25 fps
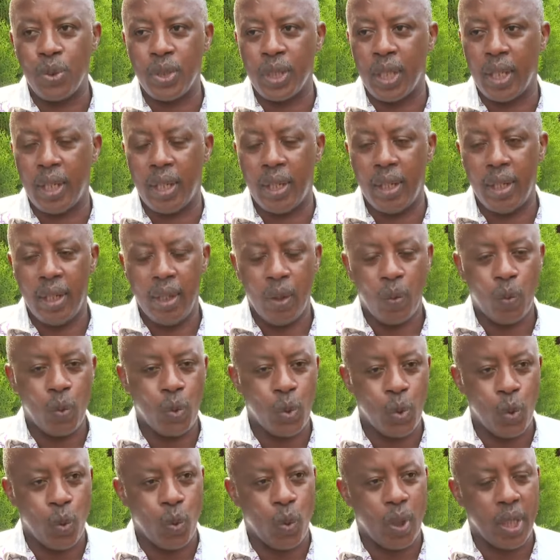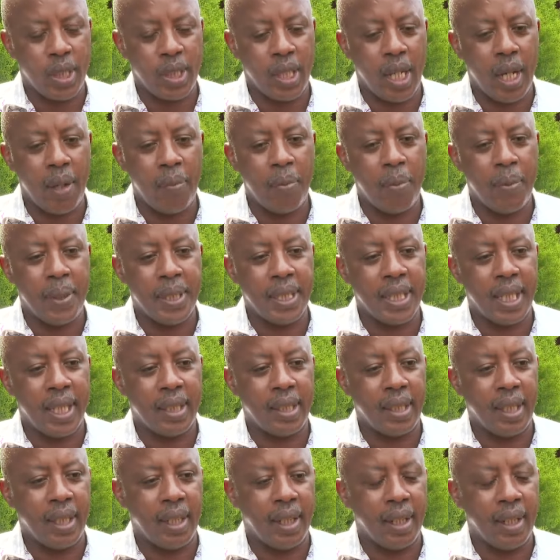which is why no one cares what happens
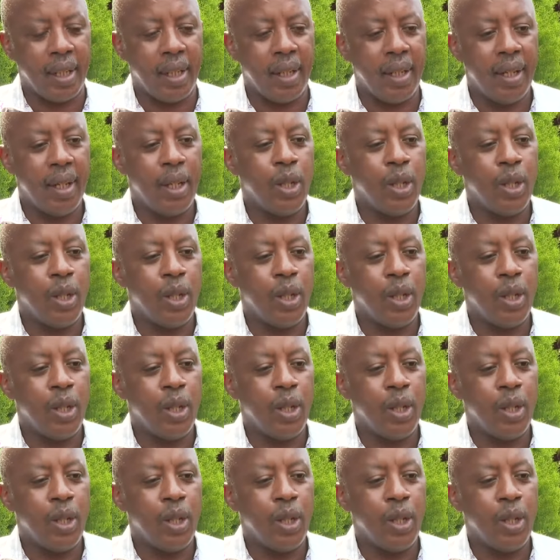to them.